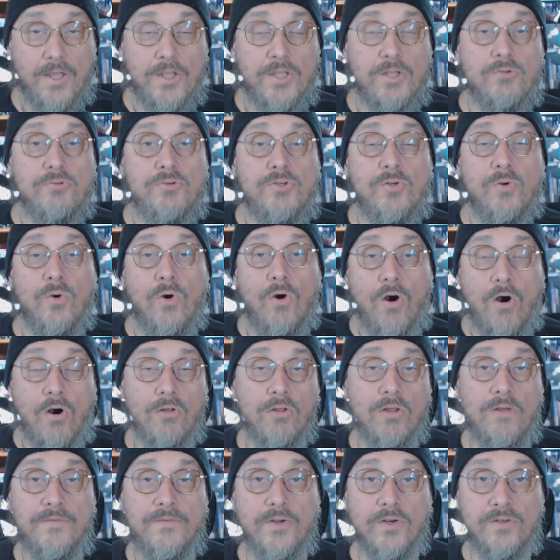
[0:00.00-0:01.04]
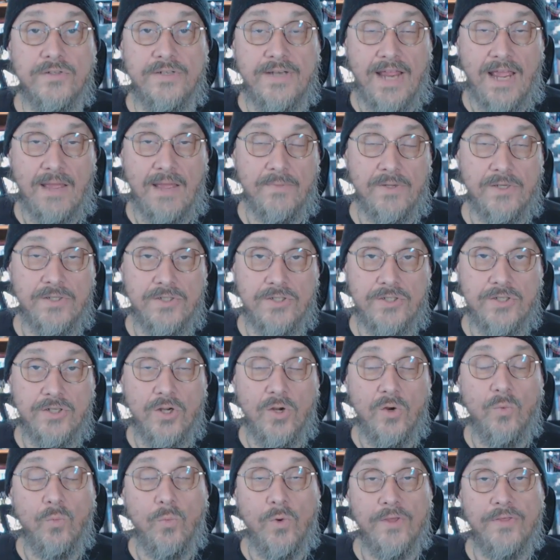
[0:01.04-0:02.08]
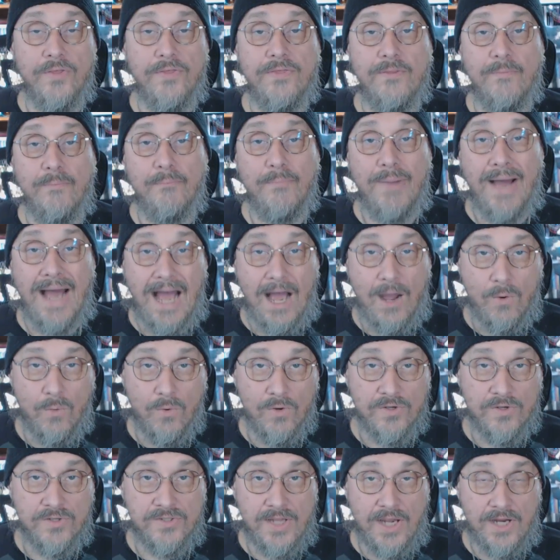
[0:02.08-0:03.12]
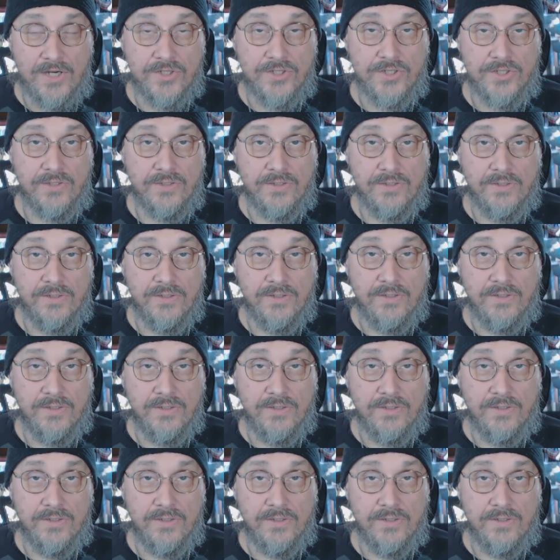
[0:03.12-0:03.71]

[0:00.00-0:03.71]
You do all of your damage with the power section,